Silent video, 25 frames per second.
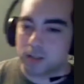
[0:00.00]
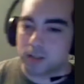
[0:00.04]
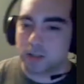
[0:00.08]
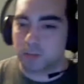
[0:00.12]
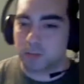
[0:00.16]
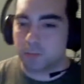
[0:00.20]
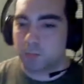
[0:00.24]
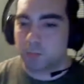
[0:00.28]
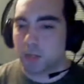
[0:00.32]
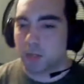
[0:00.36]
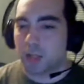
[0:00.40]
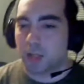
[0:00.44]

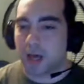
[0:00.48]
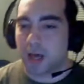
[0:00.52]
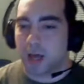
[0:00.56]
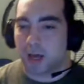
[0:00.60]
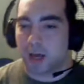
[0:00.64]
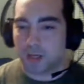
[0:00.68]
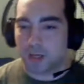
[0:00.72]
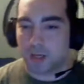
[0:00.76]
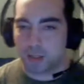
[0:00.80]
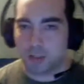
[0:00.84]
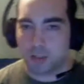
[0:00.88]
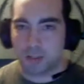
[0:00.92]
black
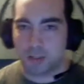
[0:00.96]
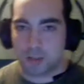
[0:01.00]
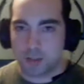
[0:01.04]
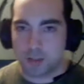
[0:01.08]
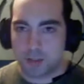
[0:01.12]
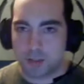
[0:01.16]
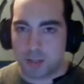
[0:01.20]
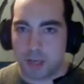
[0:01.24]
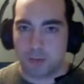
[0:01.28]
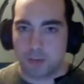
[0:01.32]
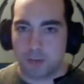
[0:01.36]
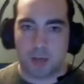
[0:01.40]

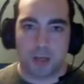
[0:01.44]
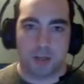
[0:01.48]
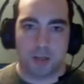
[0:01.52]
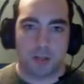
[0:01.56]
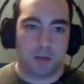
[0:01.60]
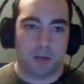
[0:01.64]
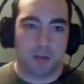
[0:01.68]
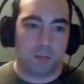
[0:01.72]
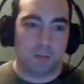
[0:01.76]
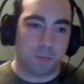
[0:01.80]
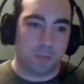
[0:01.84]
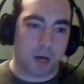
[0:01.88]

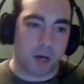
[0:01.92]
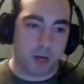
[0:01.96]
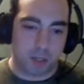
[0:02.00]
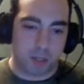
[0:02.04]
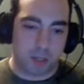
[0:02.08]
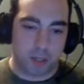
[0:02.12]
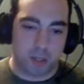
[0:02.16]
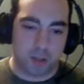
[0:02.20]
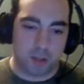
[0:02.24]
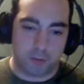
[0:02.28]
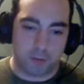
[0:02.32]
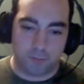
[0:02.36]
segmented body
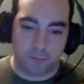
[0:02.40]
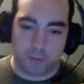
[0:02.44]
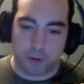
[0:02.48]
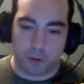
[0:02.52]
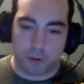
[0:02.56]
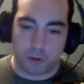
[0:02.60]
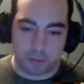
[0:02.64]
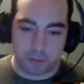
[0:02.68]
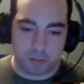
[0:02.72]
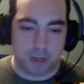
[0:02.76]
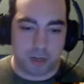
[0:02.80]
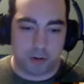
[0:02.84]
that falls
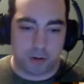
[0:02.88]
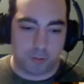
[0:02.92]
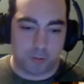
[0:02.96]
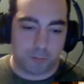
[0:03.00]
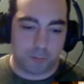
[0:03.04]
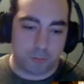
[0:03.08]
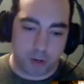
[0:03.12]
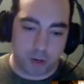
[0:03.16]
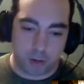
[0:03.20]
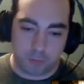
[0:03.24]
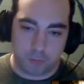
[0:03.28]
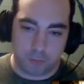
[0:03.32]
down in
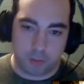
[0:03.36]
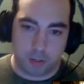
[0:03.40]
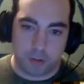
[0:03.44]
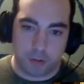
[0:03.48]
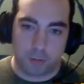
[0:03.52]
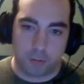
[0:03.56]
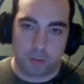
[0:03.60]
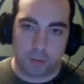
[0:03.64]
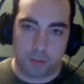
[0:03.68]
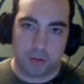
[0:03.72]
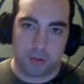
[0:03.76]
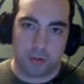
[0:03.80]
front of you.
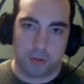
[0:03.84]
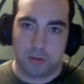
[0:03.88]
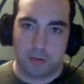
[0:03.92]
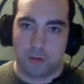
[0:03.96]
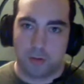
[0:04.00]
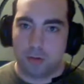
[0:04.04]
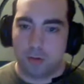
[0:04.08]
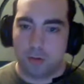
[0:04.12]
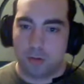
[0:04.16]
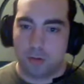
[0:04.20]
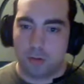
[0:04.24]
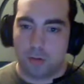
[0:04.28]

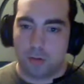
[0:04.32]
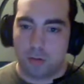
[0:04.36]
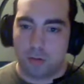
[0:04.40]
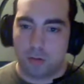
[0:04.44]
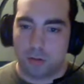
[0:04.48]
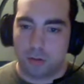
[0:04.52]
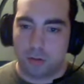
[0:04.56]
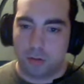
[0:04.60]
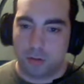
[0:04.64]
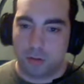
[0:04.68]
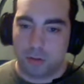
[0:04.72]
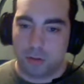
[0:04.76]

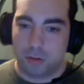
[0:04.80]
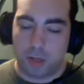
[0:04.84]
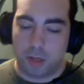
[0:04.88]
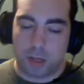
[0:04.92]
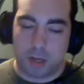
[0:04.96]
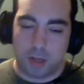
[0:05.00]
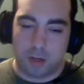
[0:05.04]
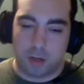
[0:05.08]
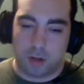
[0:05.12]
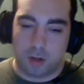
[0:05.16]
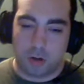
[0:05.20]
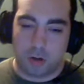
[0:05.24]

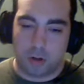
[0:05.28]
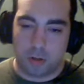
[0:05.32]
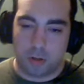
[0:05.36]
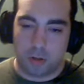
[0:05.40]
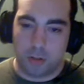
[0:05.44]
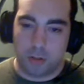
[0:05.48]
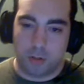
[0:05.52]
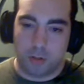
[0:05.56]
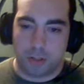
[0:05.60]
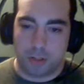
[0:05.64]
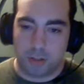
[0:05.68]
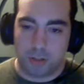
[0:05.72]
And all you
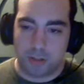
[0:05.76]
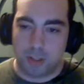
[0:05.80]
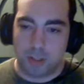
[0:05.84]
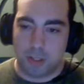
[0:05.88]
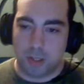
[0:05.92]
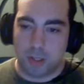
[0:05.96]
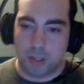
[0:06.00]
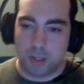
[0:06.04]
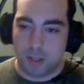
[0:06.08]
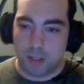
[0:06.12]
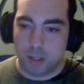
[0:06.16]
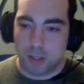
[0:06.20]
can
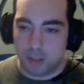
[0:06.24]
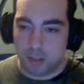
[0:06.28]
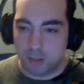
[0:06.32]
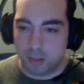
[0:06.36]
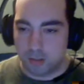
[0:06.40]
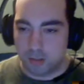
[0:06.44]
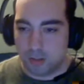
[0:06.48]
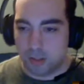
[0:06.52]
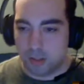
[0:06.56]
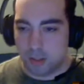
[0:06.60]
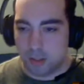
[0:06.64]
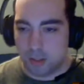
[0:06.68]
see is
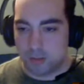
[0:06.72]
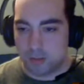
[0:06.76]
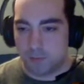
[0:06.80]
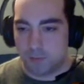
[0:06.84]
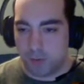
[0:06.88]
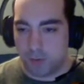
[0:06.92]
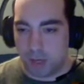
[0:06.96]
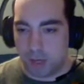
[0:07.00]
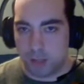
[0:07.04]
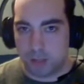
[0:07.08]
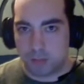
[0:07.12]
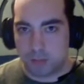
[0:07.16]
this
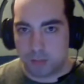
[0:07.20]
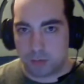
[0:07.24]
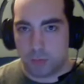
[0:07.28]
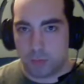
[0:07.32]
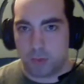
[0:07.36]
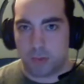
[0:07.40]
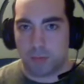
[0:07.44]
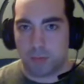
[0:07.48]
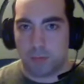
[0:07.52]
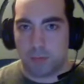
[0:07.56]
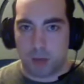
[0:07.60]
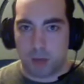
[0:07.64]
face with
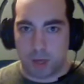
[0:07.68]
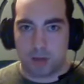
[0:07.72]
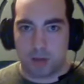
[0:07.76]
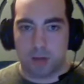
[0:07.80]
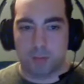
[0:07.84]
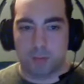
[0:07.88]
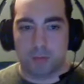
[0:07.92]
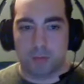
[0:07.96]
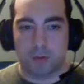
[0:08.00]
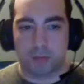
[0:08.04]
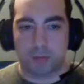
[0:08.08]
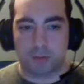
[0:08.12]

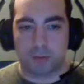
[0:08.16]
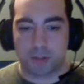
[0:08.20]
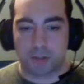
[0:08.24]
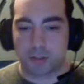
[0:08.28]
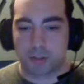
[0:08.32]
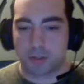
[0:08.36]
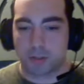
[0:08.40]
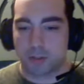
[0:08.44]
mandibles.